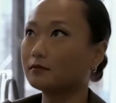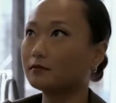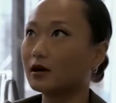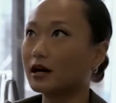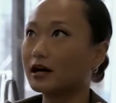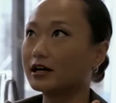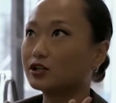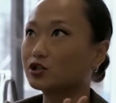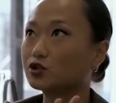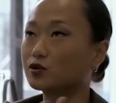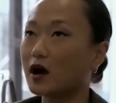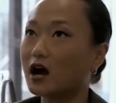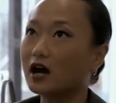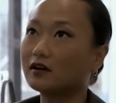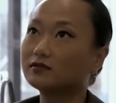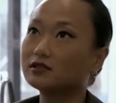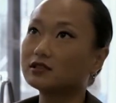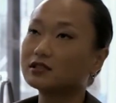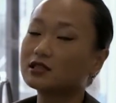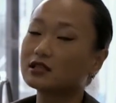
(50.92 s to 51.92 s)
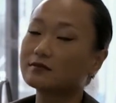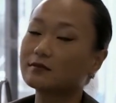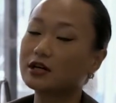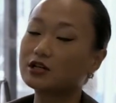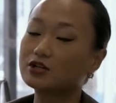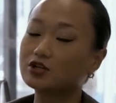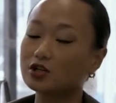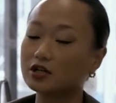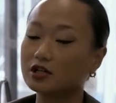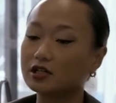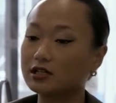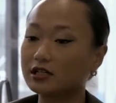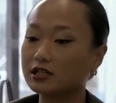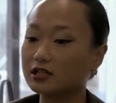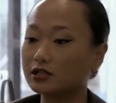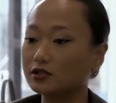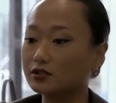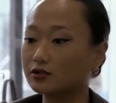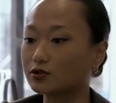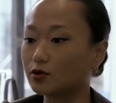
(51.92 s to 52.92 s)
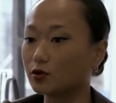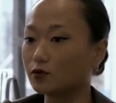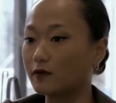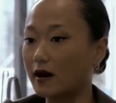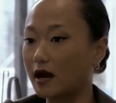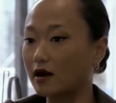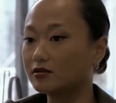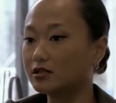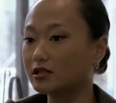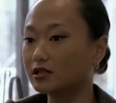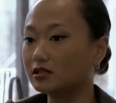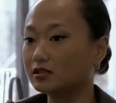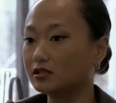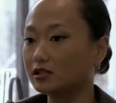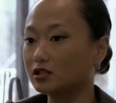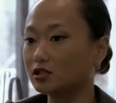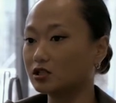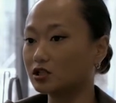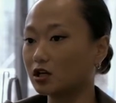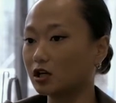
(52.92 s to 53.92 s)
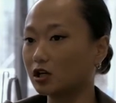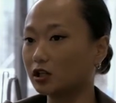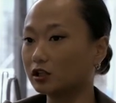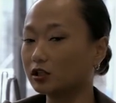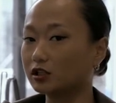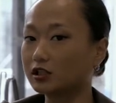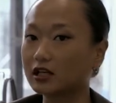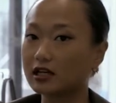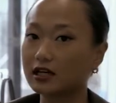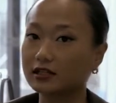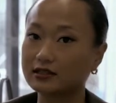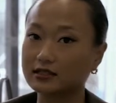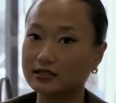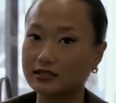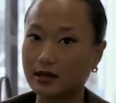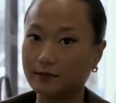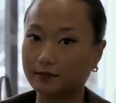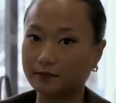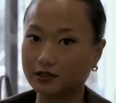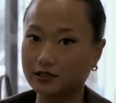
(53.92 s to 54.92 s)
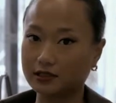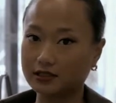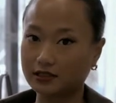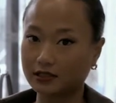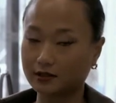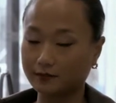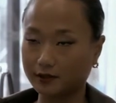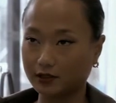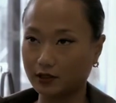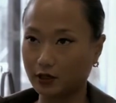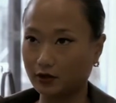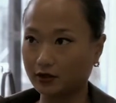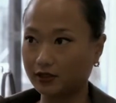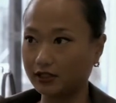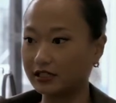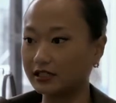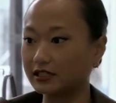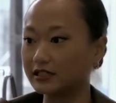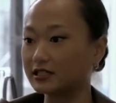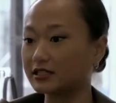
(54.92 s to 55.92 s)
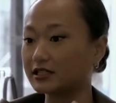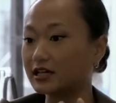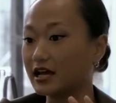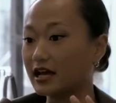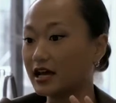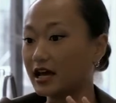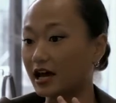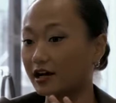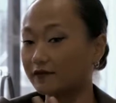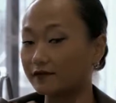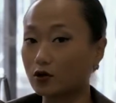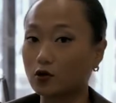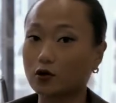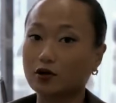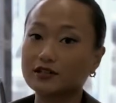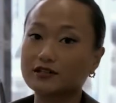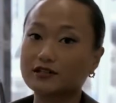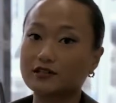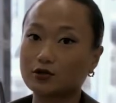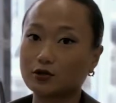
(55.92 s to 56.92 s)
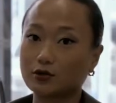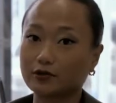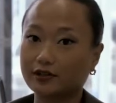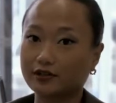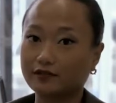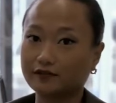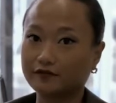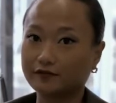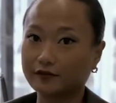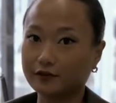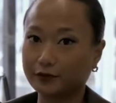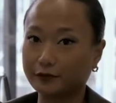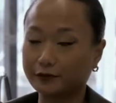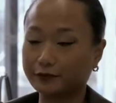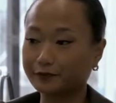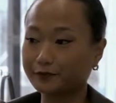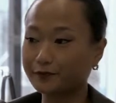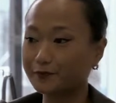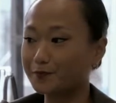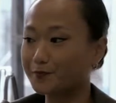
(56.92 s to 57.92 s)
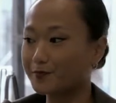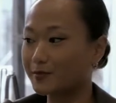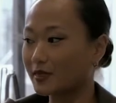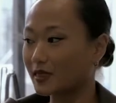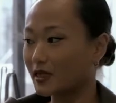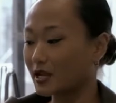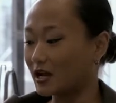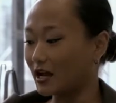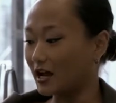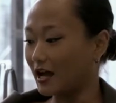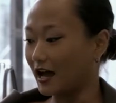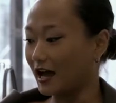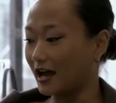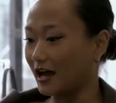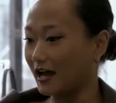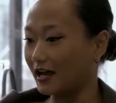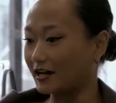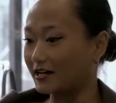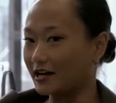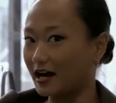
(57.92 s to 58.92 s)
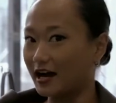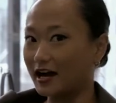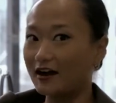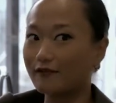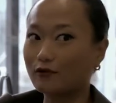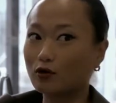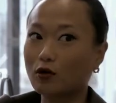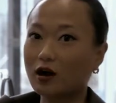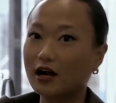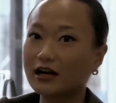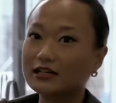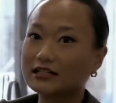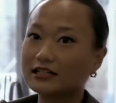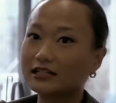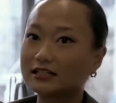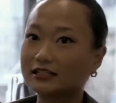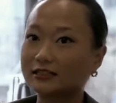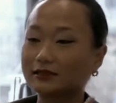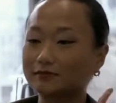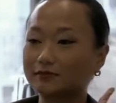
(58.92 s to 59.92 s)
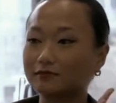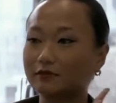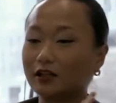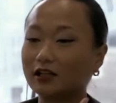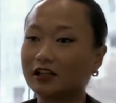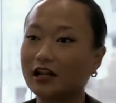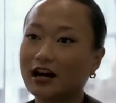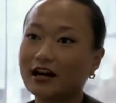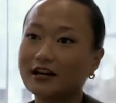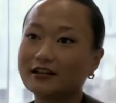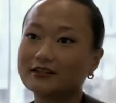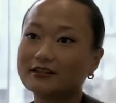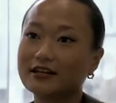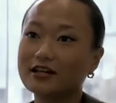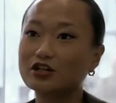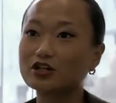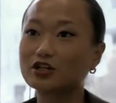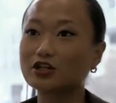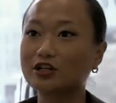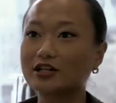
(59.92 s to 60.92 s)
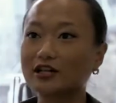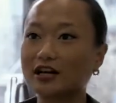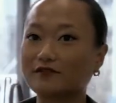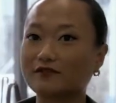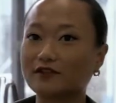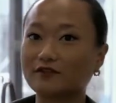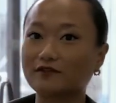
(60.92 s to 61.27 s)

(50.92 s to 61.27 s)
my travels and my journeys around Indonesia, looking at the temples and the pagodas, and of course the durian fruit. And I have quite a, well, I interned at